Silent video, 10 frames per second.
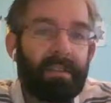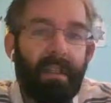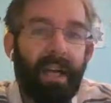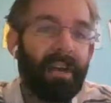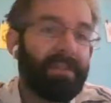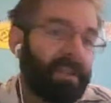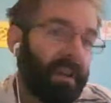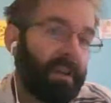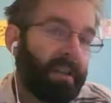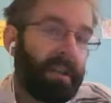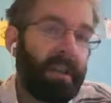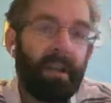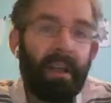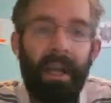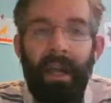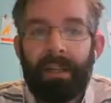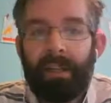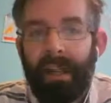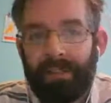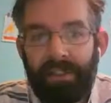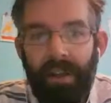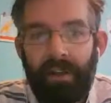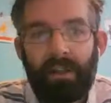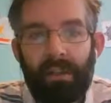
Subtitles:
I have a son and I have a daughter.